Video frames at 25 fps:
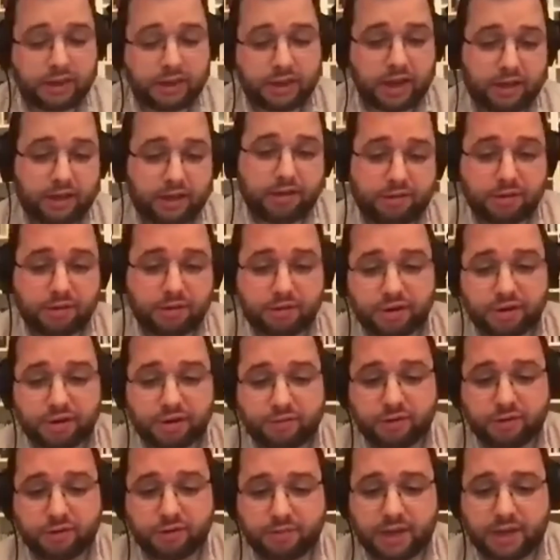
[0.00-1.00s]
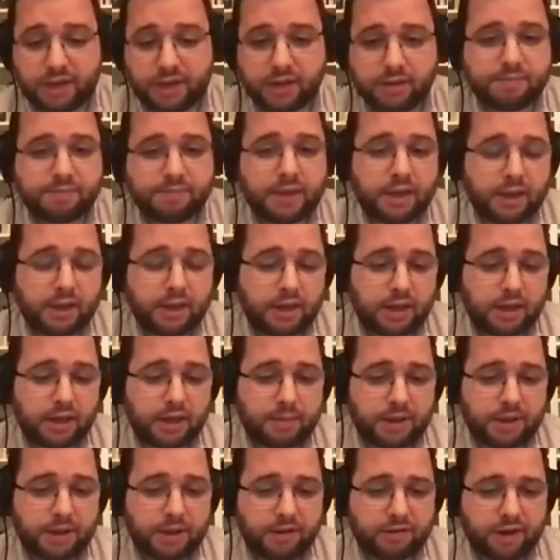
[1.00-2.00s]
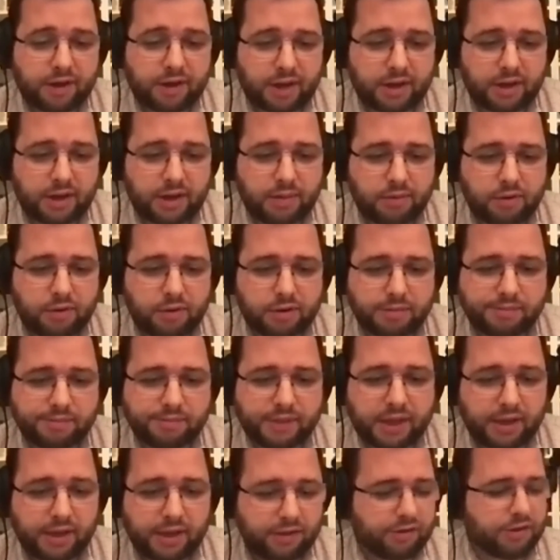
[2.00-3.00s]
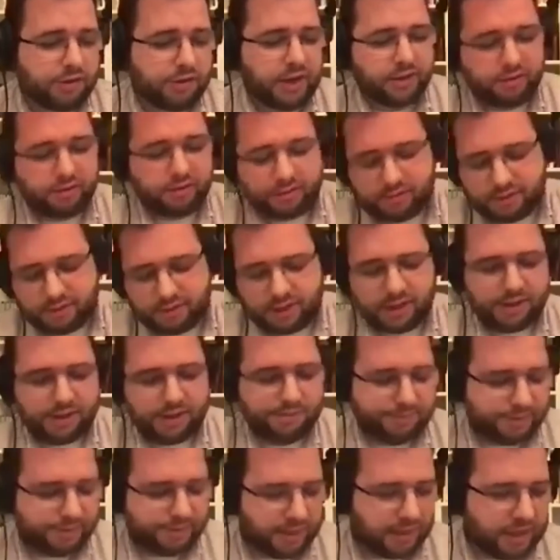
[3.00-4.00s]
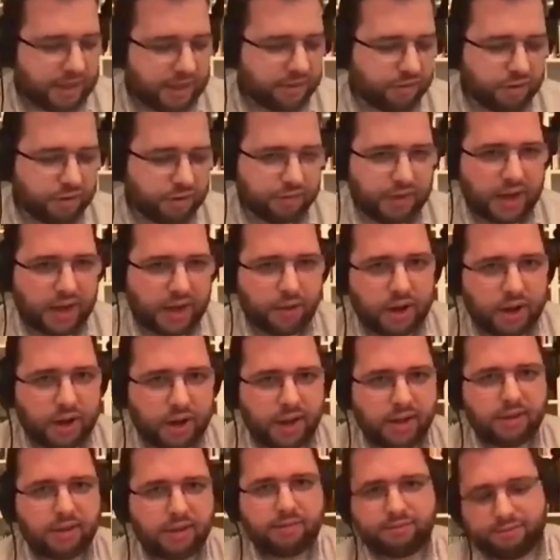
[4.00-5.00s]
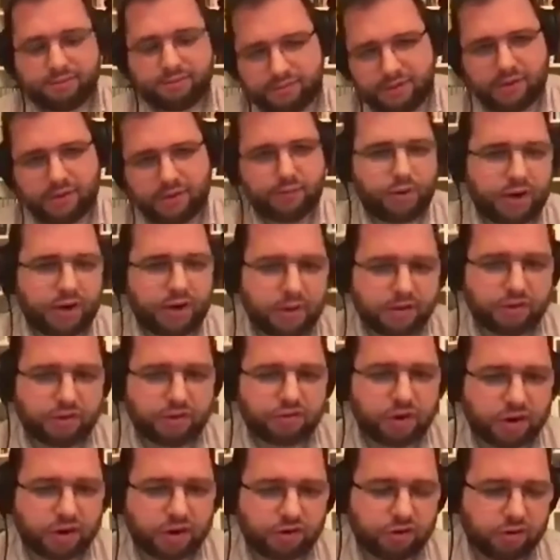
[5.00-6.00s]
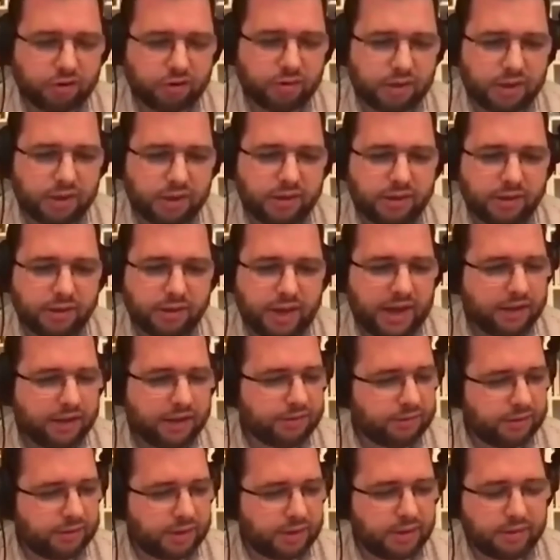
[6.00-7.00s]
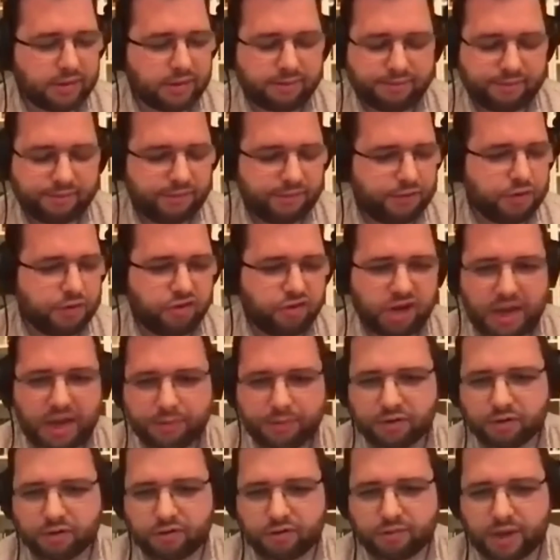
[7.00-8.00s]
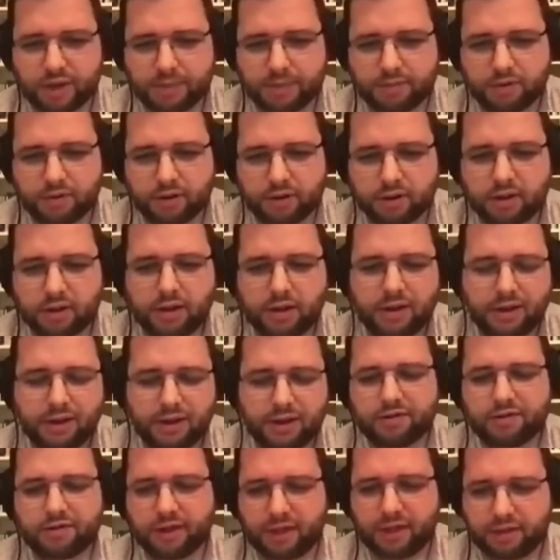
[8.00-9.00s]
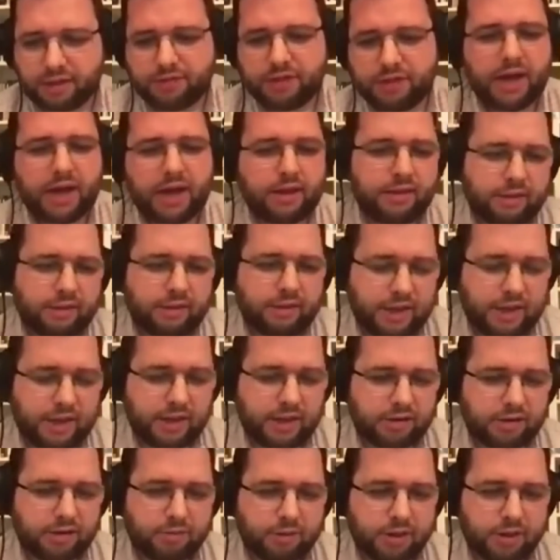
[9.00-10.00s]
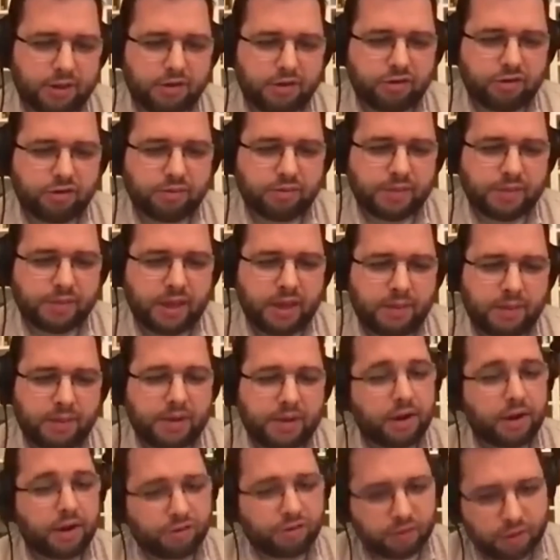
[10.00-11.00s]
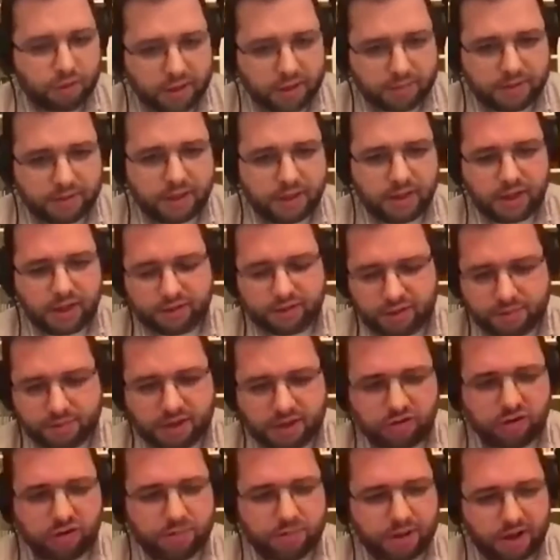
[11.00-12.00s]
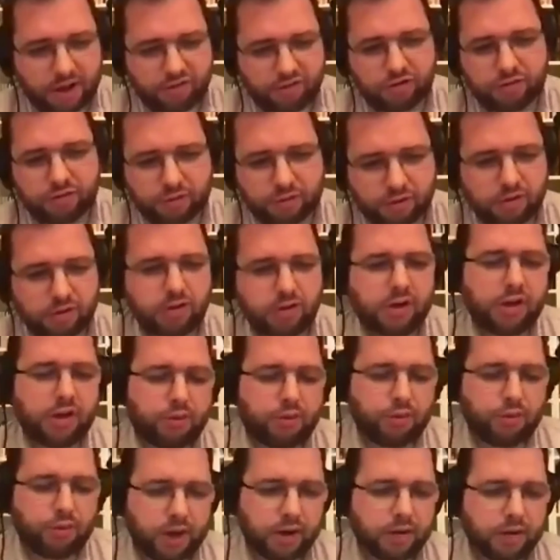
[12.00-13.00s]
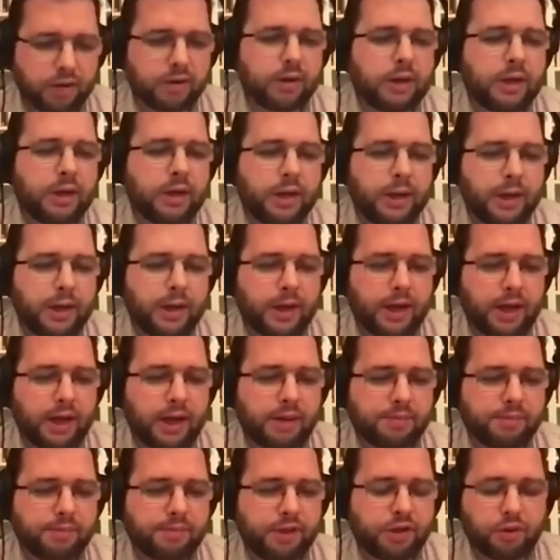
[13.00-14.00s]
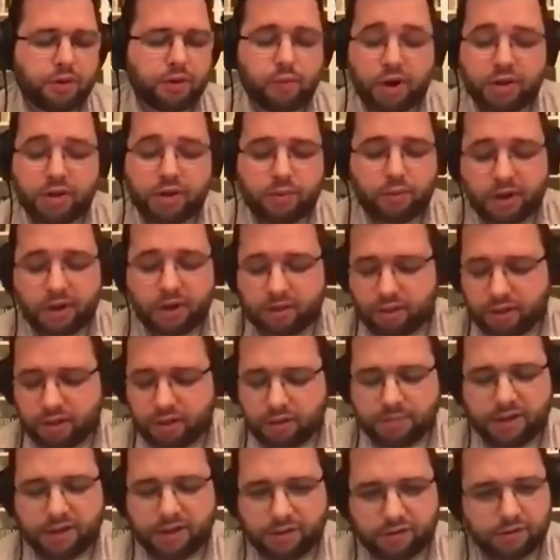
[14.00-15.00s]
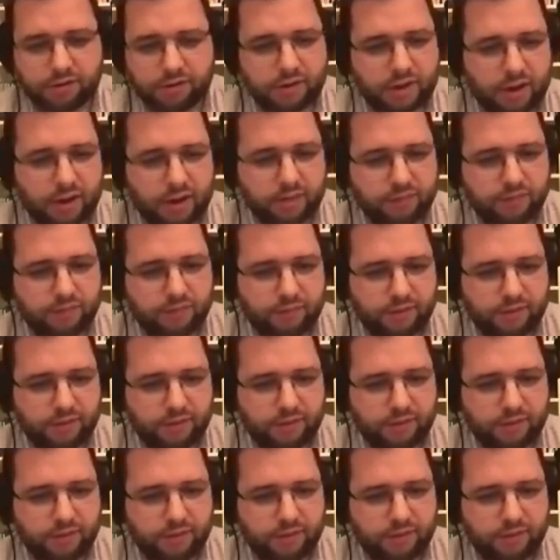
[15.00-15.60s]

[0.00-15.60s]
at least it was up for debate, uh, but it's not anymore. So that's um, th- that's sort of how I wanted to structure uh, the last uh, few chapters of my book is to give that that explanation. But I also want to be, as I mentioned, a posture of learning where um, you know one one little piece of